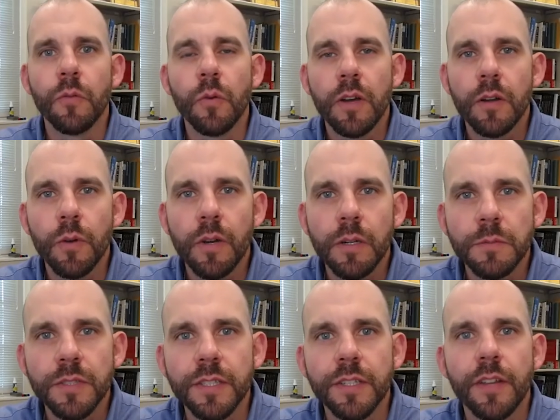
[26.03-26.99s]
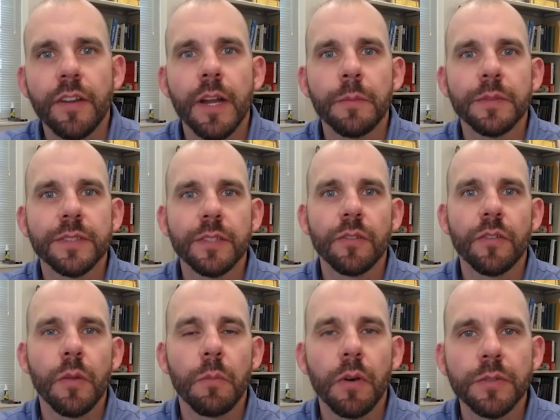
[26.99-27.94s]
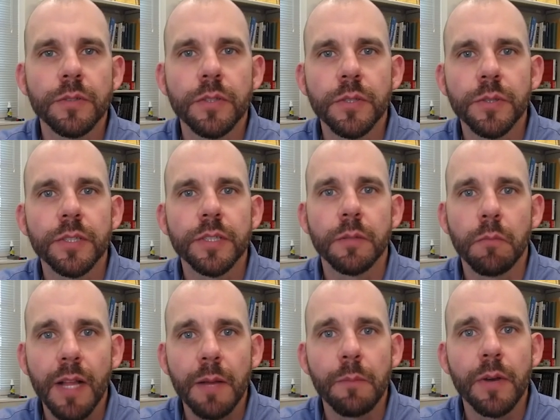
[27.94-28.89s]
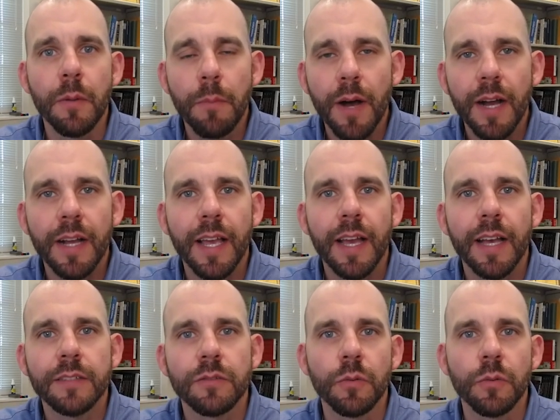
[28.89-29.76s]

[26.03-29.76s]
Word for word: everyone, and welcome to another episode of the Poultry Nutrition Black Belt Podcast,